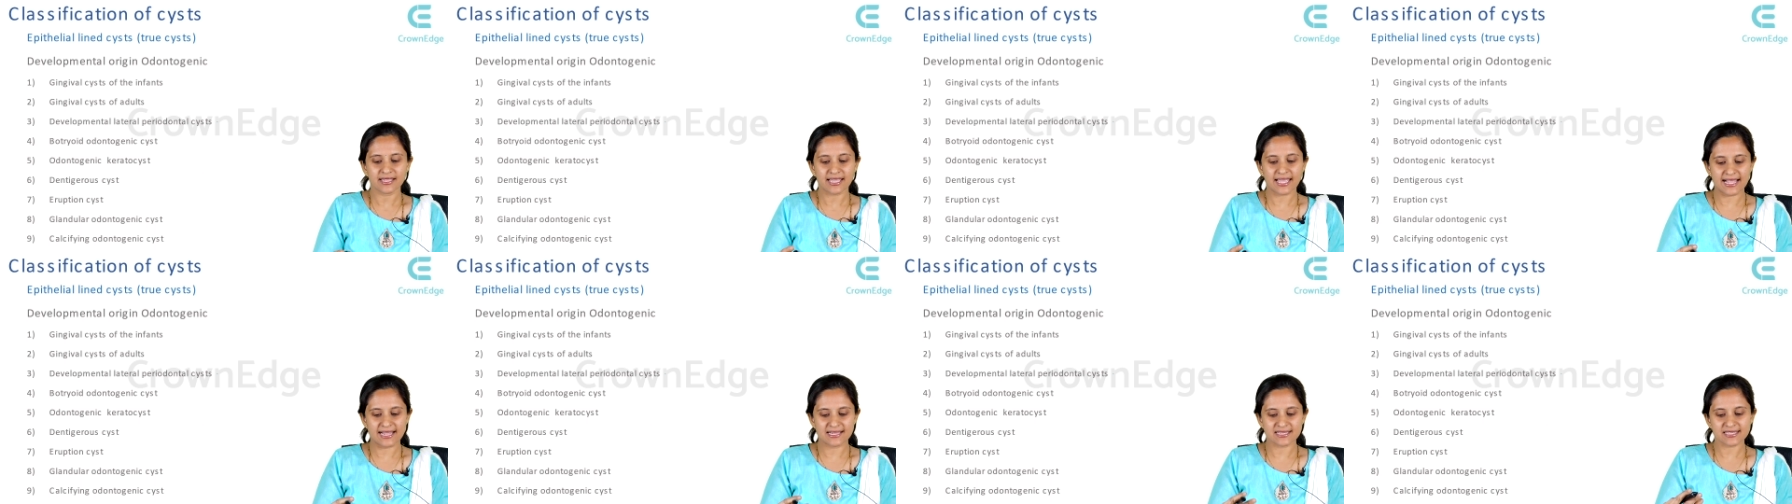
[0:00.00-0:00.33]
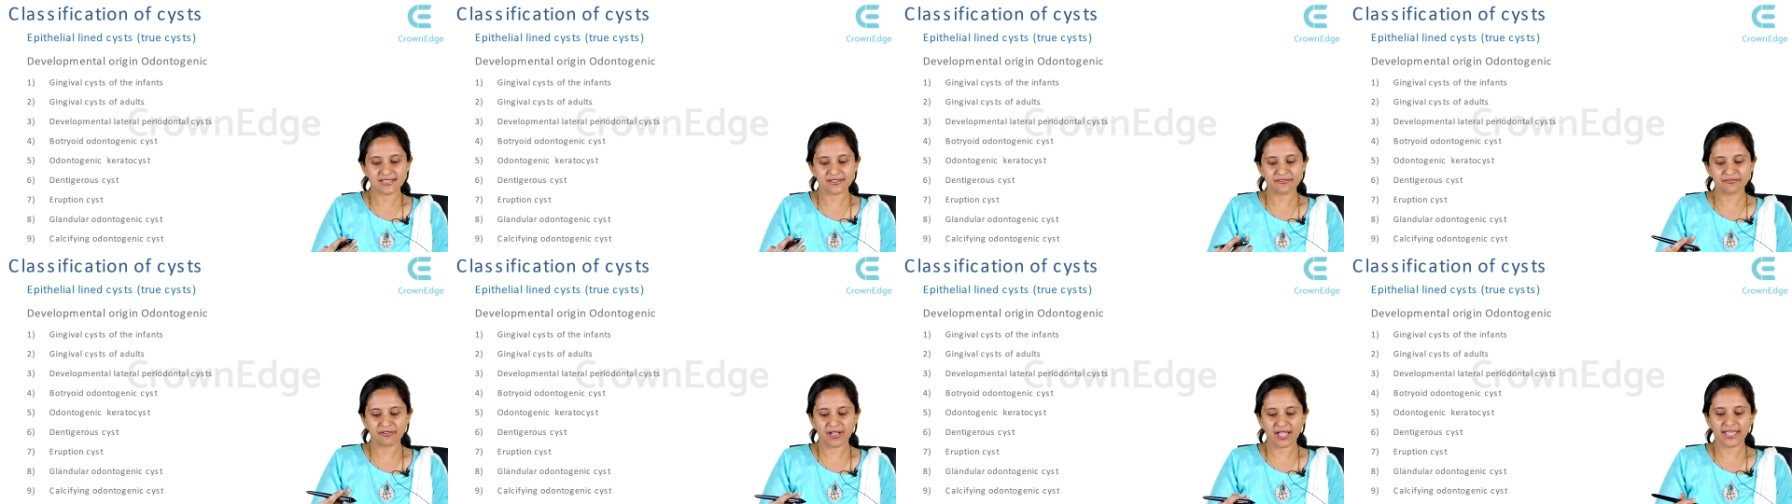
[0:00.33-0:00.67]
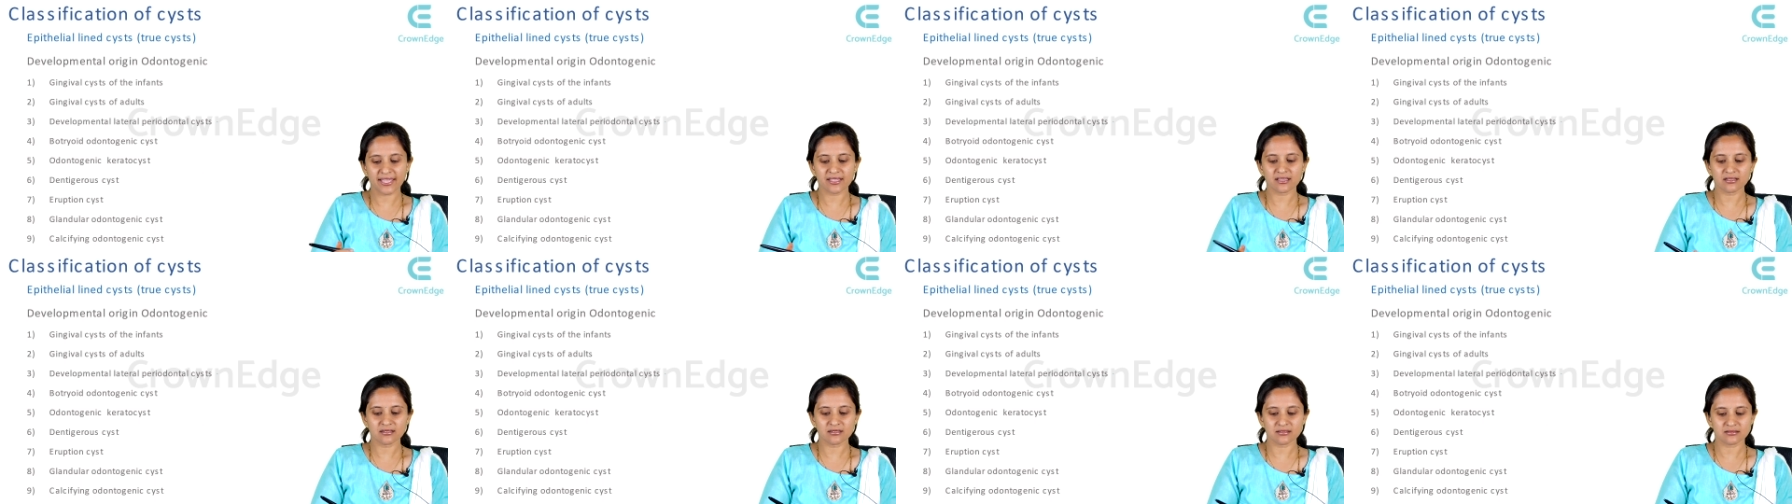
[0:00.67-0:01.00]

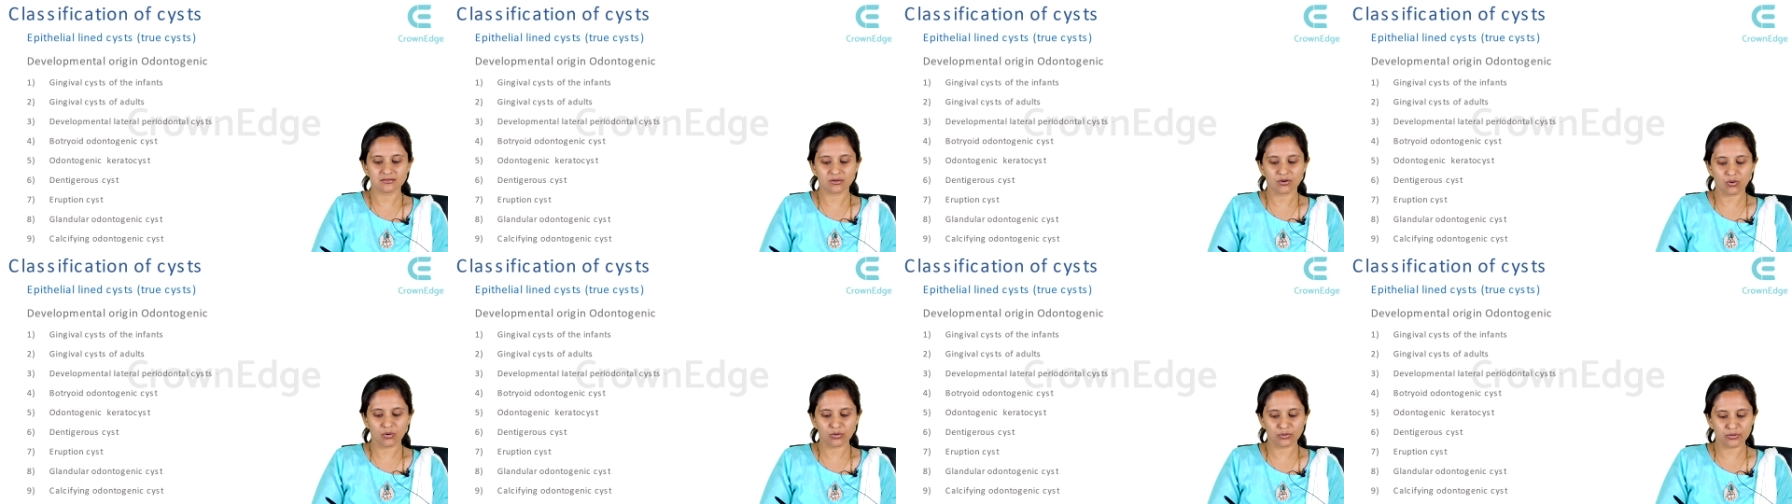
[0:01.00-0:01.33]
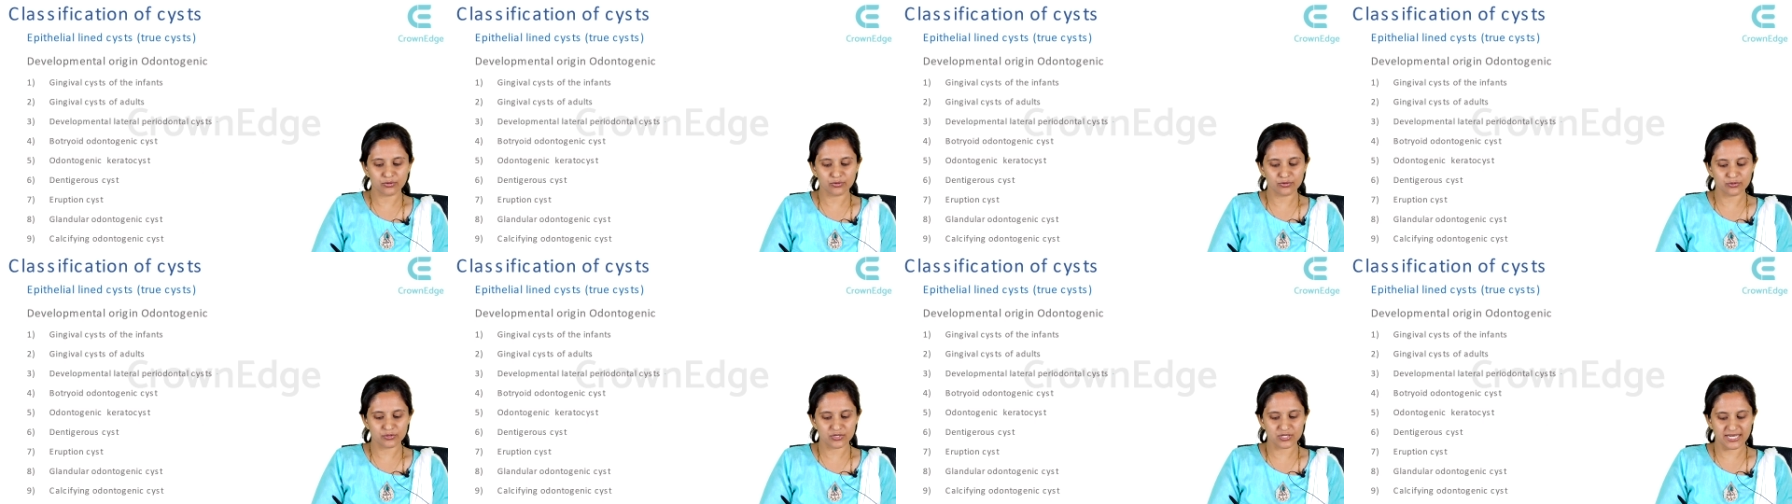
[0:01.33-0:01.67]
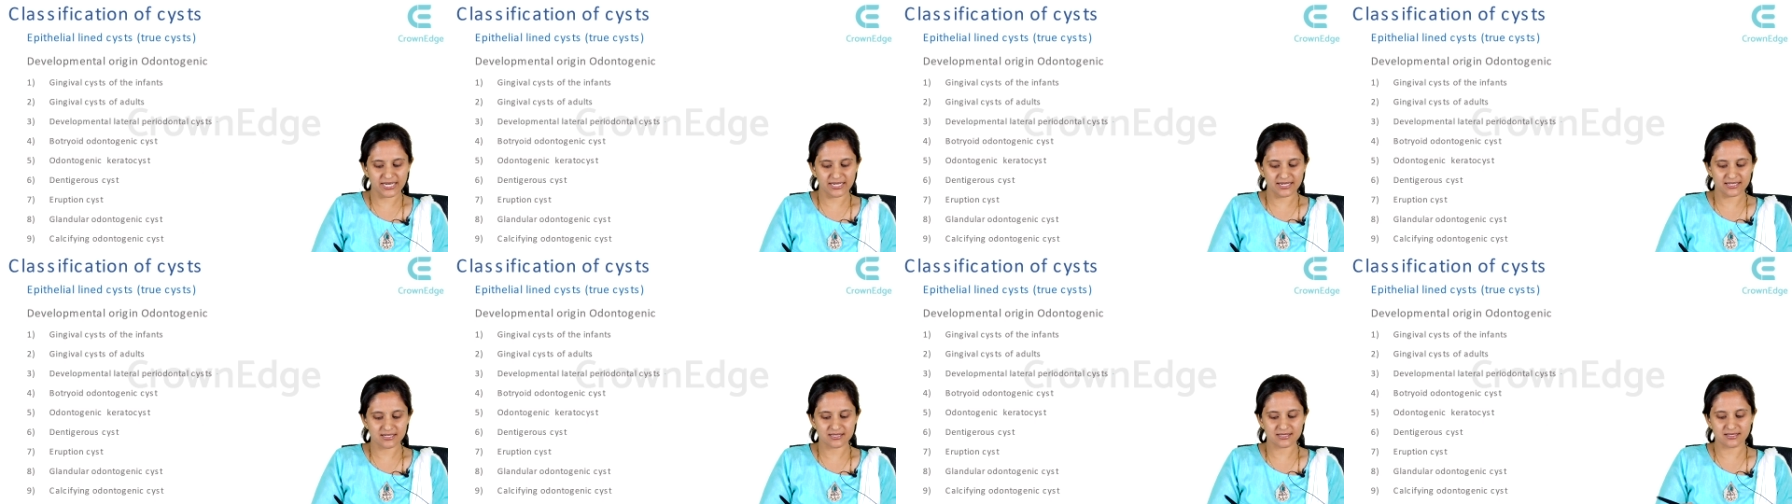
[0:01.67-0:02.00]
calcifying
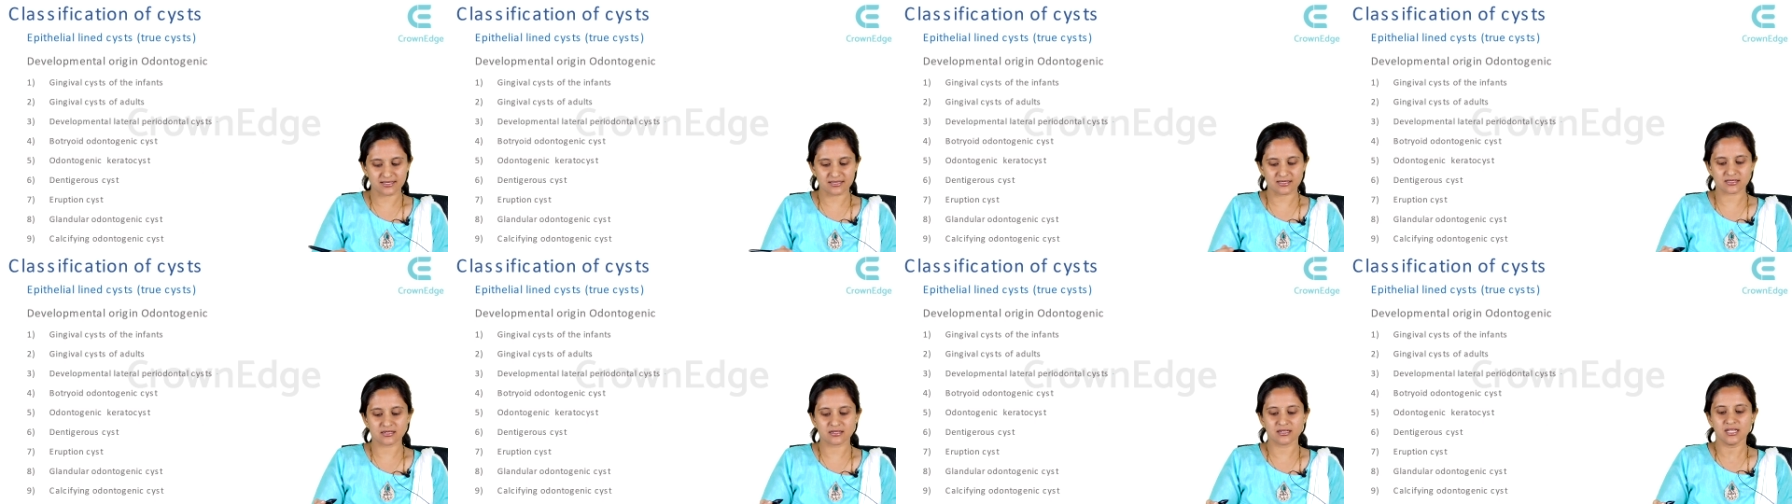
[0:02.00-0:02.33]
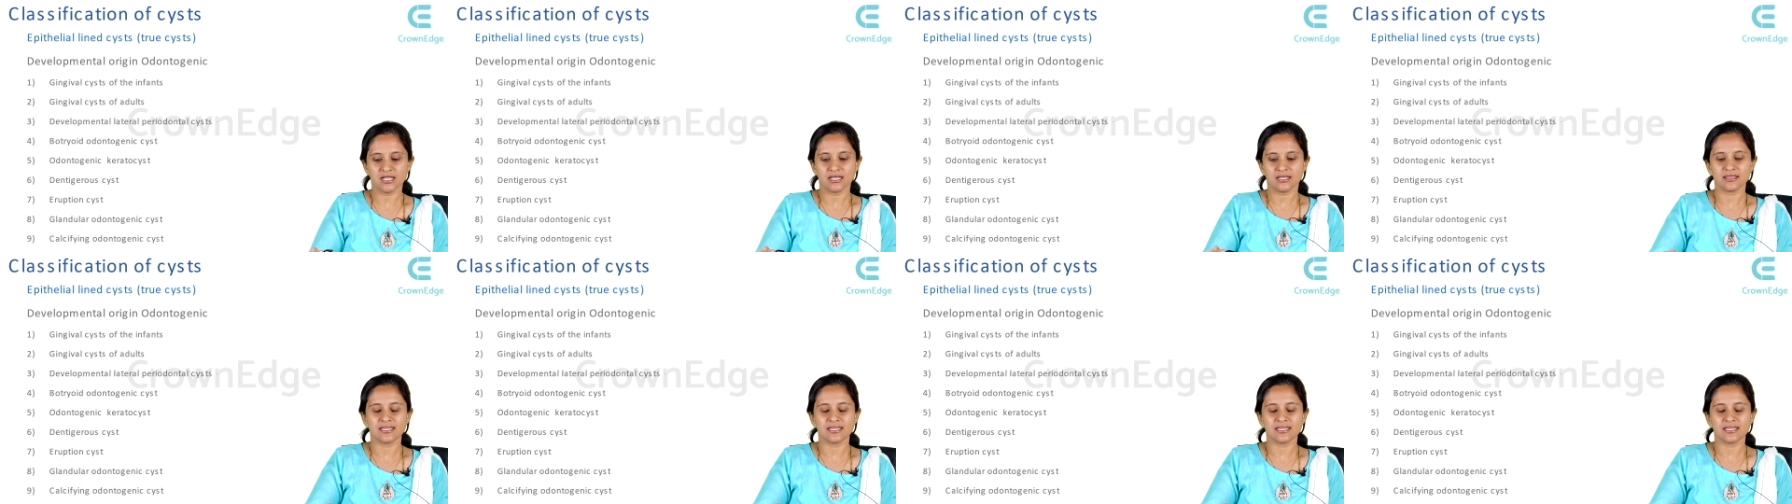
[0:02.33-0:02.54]
odontogenic cyst.